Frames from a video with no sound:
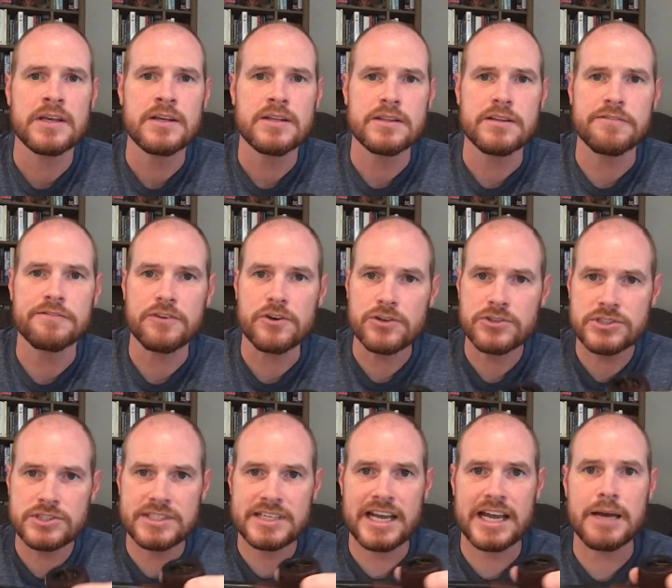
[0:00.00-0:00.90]
The first
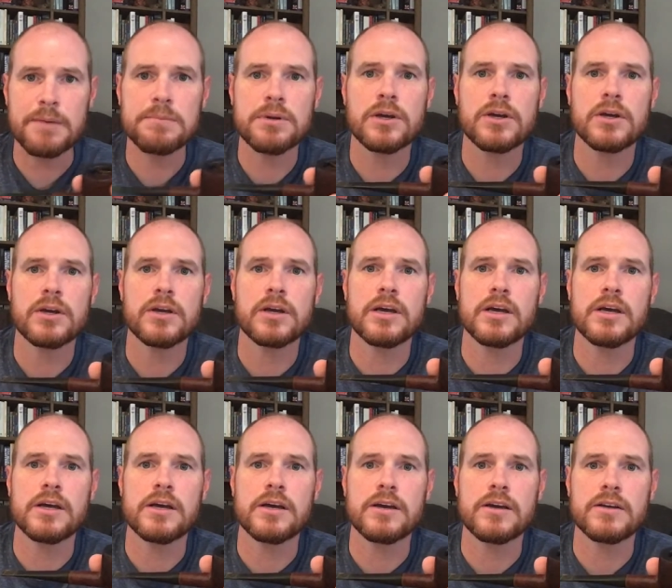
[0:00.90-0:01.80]
step,
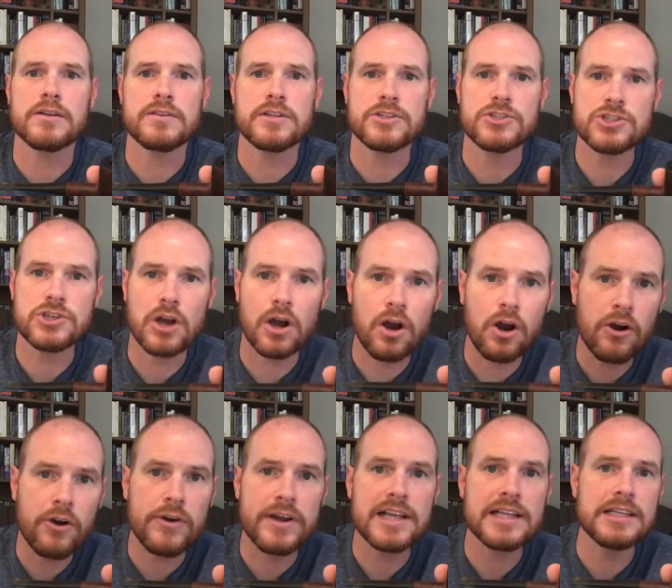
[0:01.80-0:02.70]
the
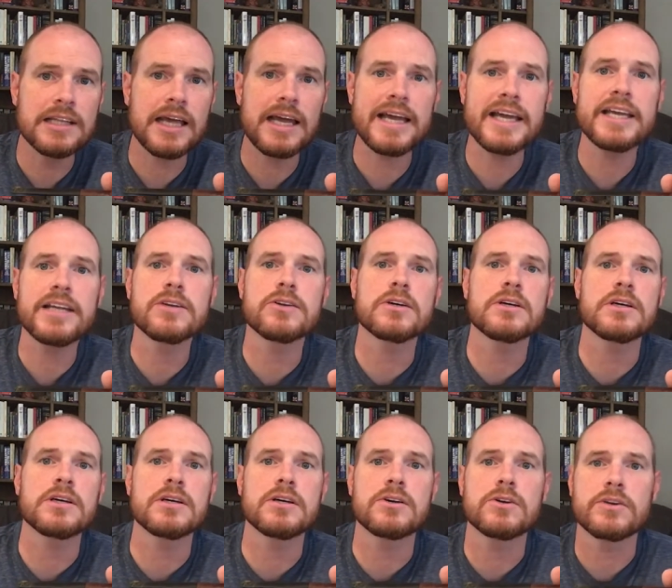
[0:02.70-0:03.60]
charring light
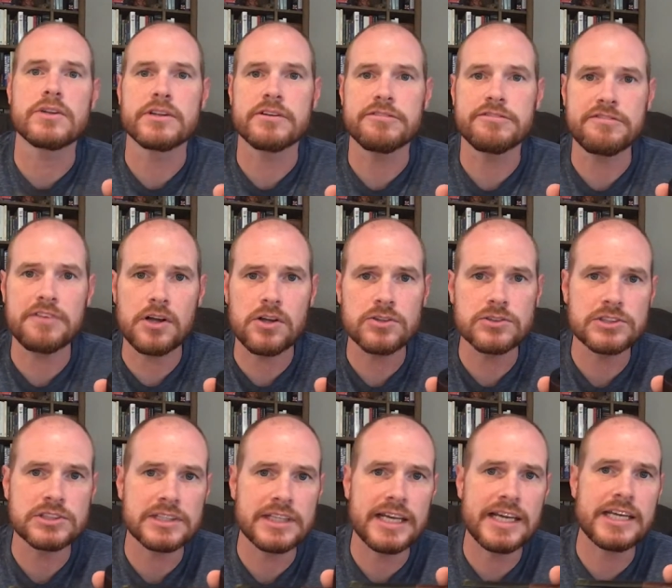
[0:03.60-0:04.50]
or the
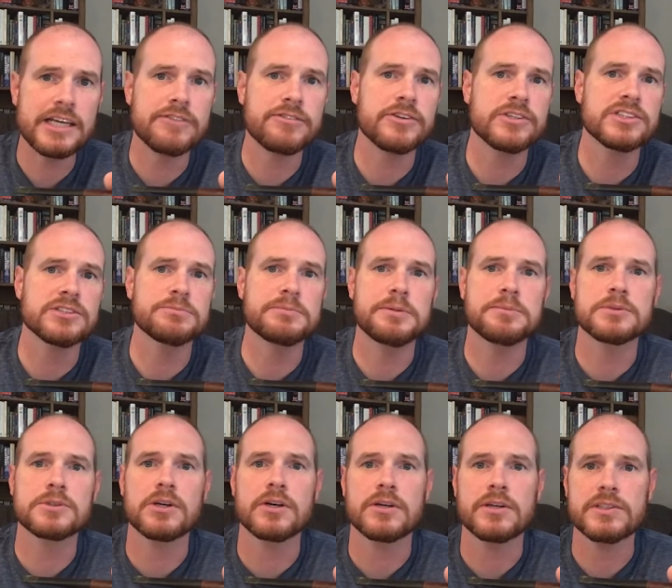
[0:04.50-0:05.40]
false light. I've heard some people
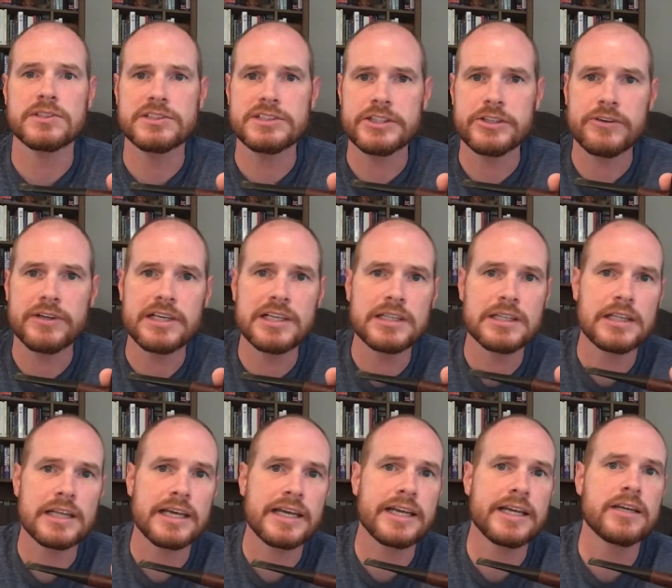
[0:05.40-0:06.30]
call it a searing
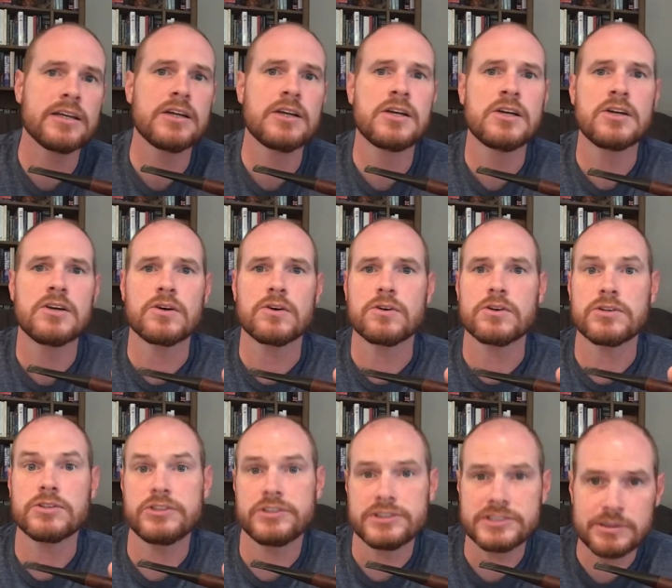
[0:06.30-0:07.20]
light, or
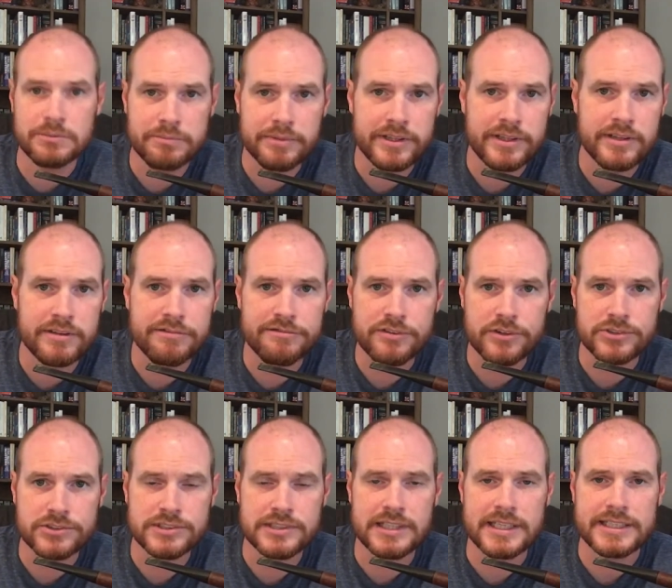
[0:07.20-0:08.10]
just simply the
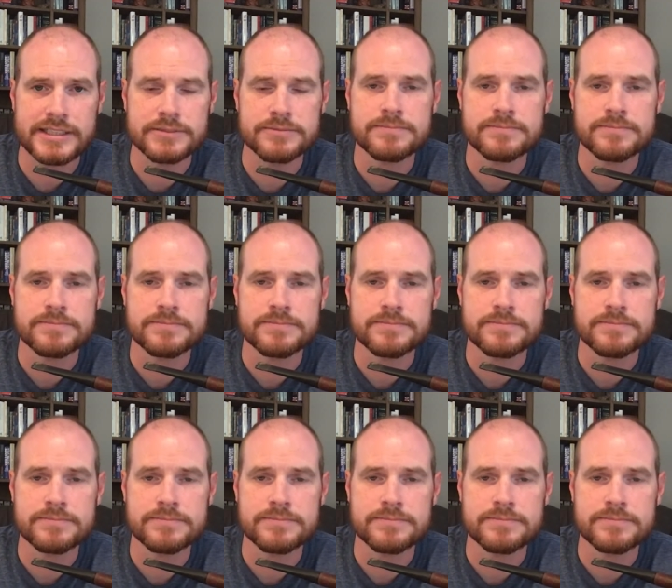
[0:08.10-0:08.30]
first light.